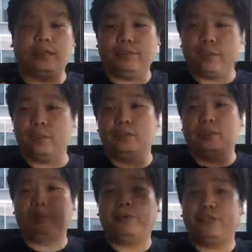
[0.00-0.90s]
If you go to
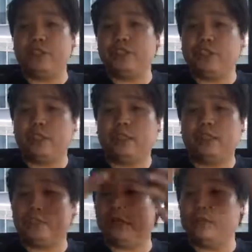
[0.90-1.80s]
the professional,
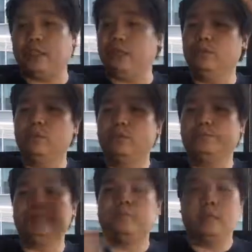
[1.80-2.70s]
there's only 2.
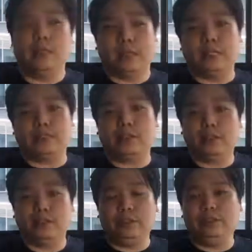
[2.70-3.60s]
And
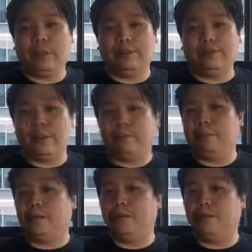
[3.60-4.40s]
so you have a good